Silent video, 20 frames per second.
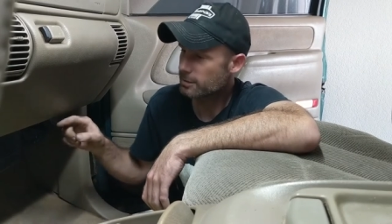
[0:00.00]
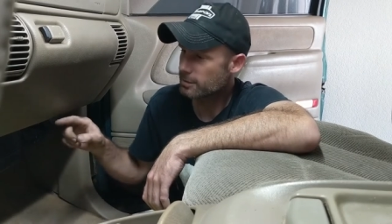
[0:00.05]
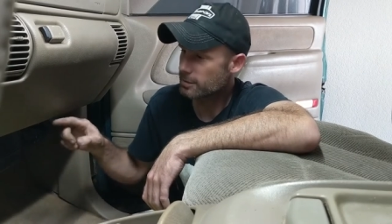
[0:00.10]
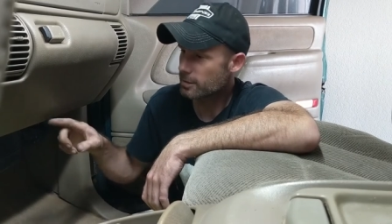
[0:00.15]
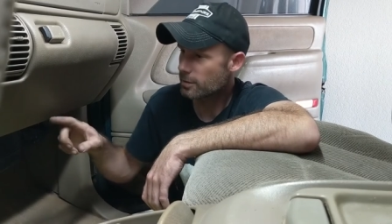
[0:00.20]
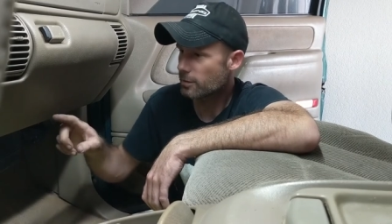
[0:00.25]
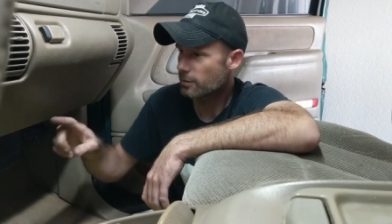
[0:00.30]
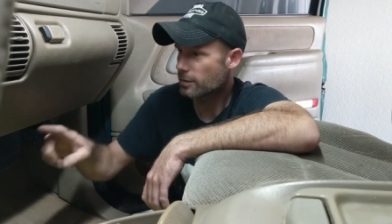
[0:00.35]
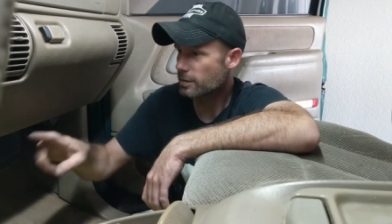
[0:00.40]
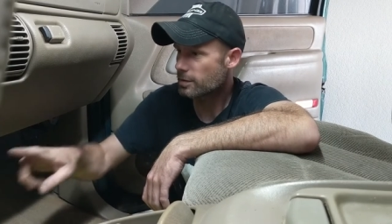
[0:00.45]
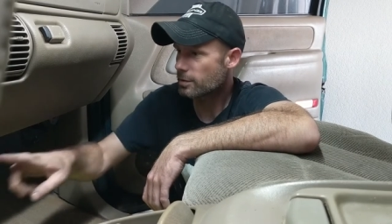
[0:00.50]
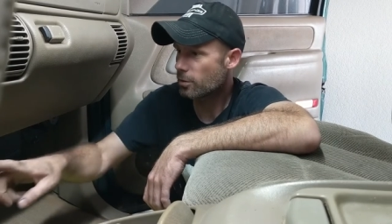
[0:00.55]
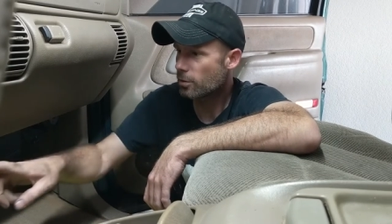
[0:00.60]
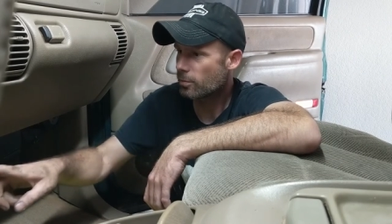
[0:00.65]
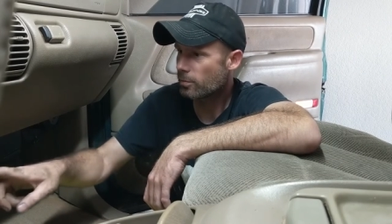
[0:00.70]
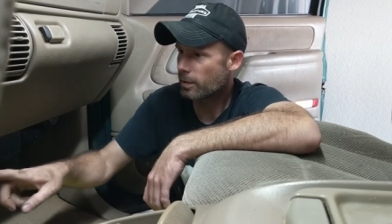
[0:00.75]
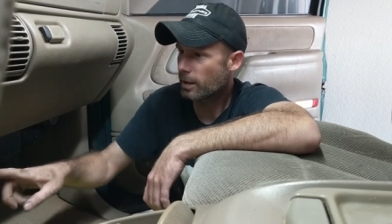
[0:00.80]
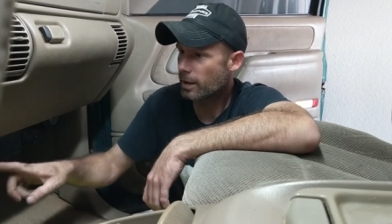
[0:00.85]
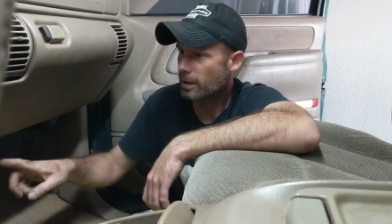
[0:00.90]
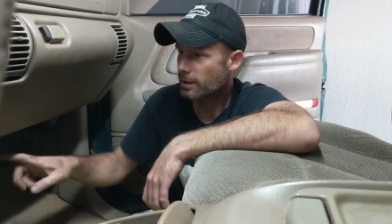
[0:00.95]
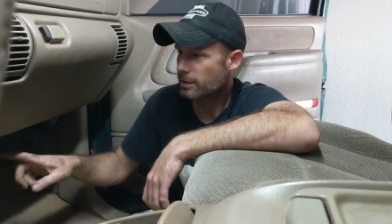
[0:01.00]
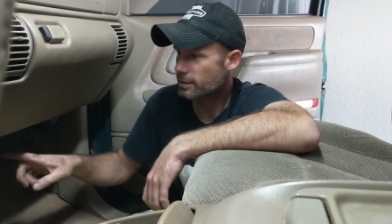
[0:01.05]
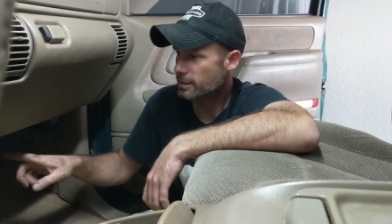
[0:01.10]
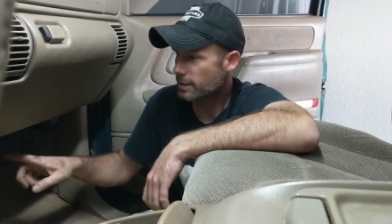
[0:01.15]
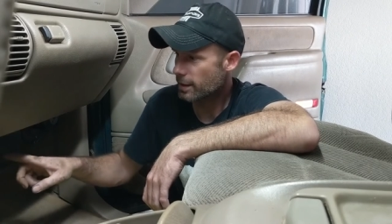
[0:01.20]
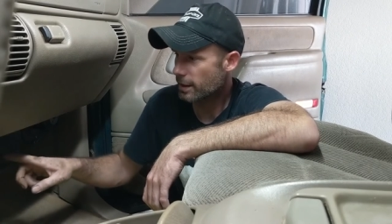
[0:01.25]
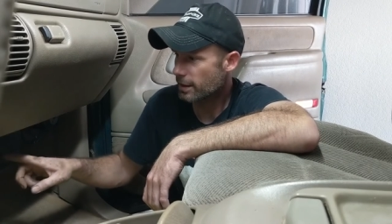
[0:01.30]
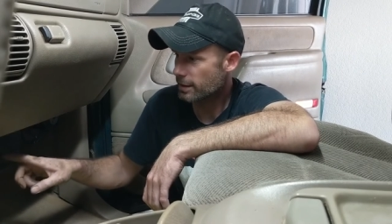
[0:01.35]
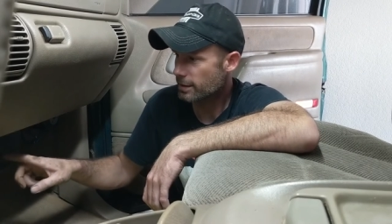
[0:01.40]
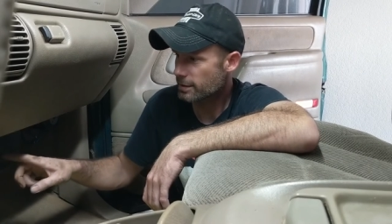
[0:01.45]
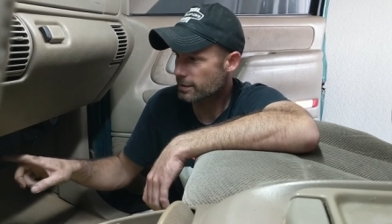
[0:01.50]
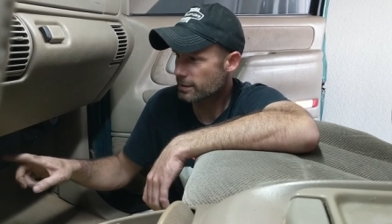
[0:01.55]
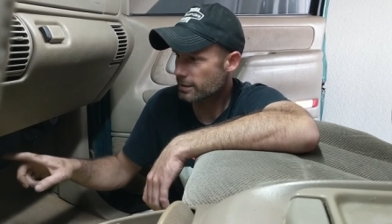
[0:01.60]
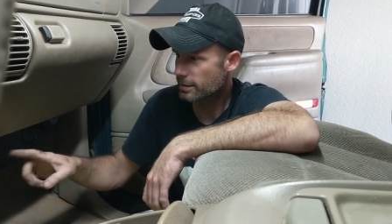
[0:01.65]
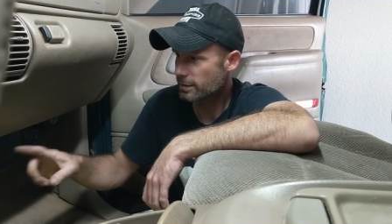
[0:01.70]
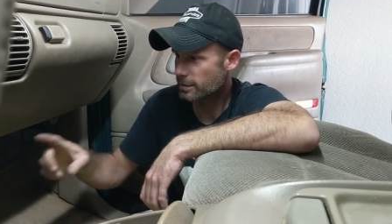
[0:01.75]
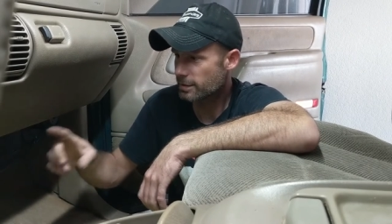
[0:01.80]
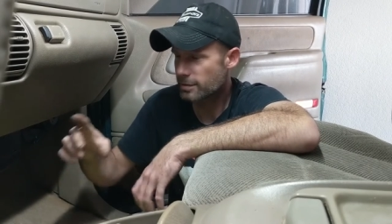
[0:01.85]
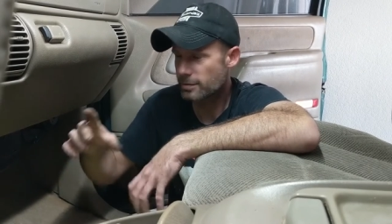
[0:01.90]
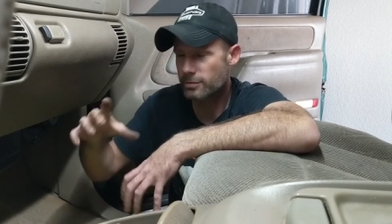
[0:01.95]
So this whole box has,
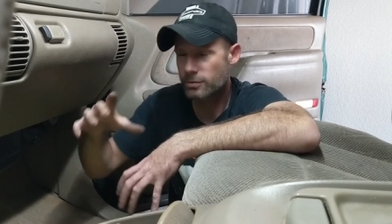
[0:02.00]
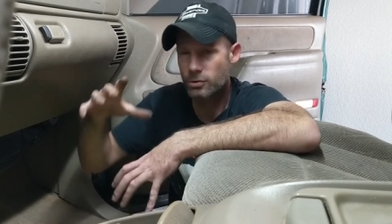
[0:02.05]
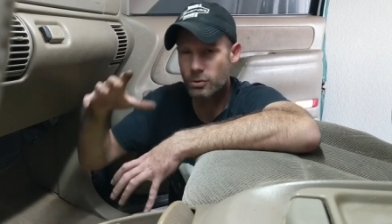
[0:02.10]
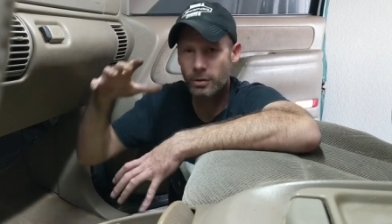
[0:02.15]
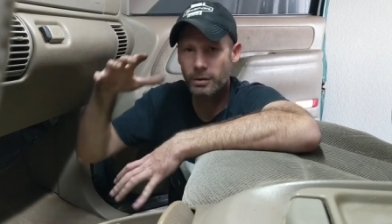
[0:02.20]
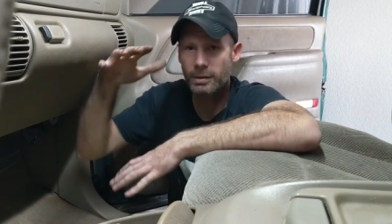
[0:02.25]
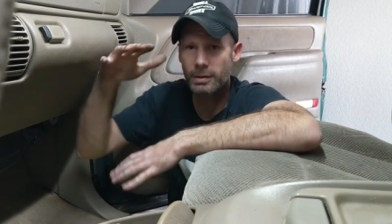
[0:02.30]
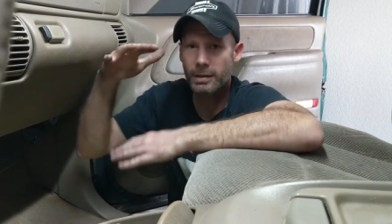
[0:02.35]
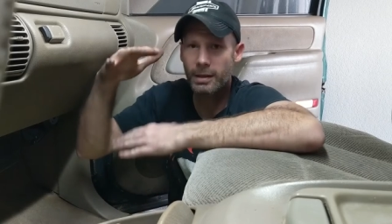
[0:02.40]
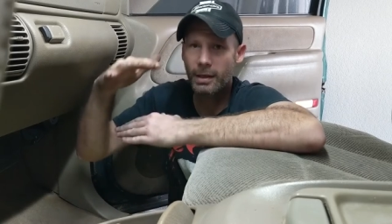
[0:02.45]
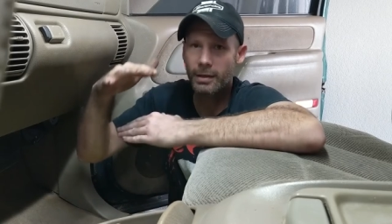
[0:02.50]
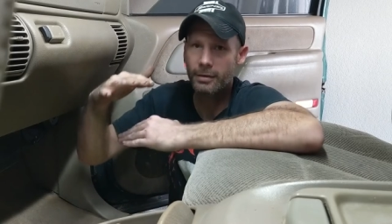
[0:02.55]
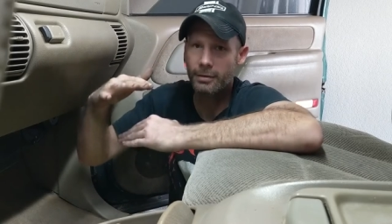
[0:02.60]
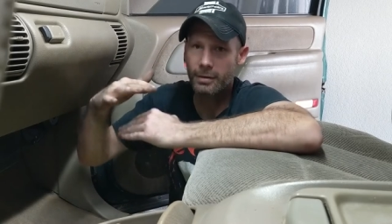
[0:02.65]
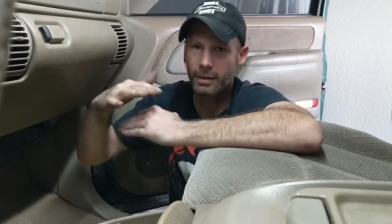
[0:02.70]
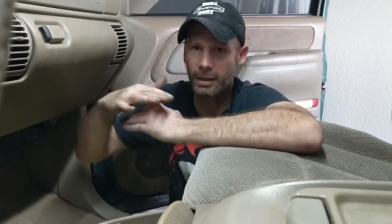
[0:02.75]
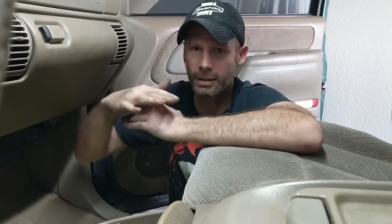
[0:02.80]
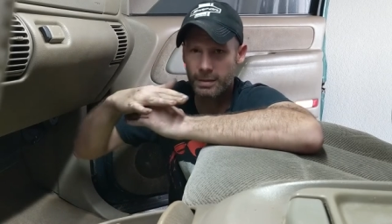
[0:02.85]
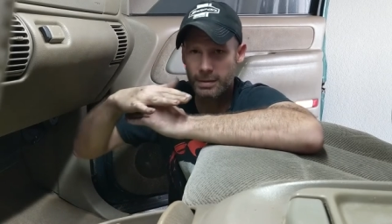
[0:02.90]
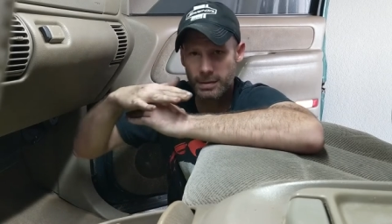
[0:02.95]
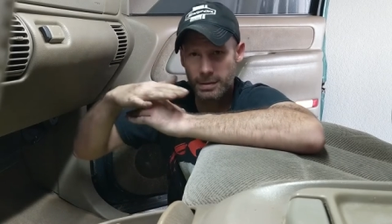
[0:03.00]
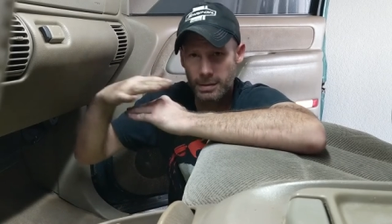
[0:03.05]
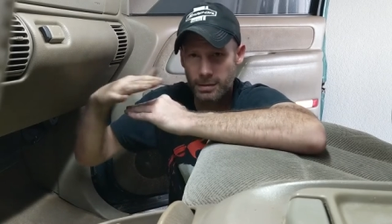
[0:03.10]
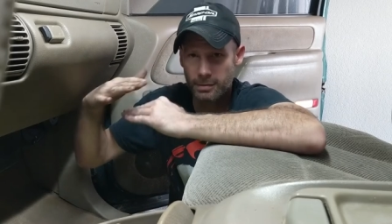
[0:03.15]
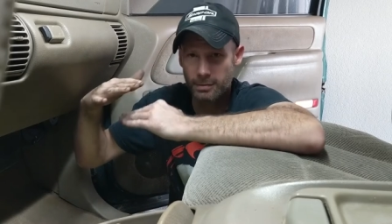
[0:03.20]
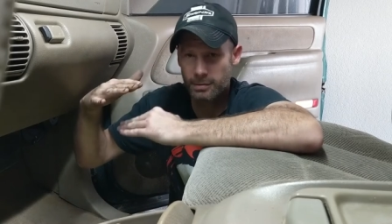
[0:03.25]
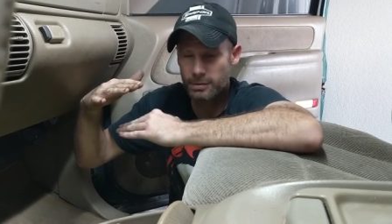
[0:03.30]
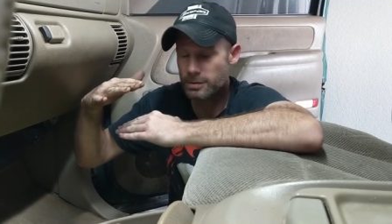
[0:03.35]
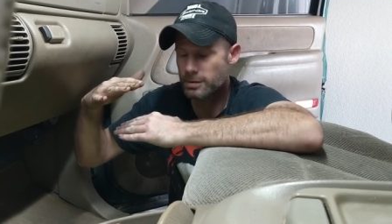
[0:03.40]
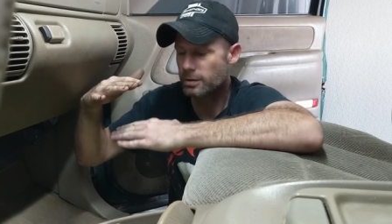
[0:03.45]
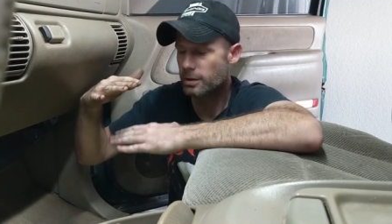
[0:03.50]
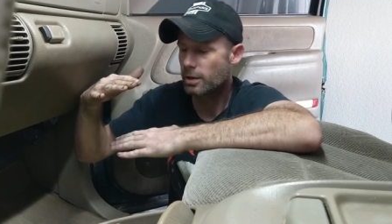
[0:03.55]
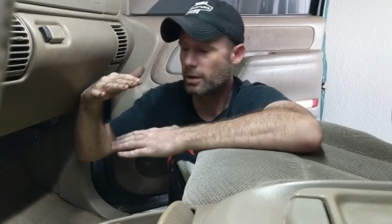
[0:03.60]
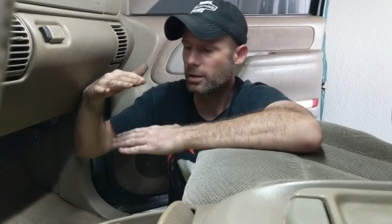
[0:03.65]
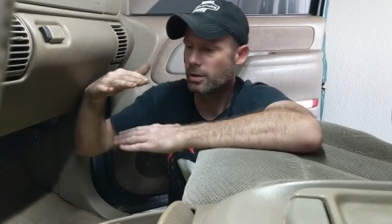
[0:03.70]
it's joined together and it has seals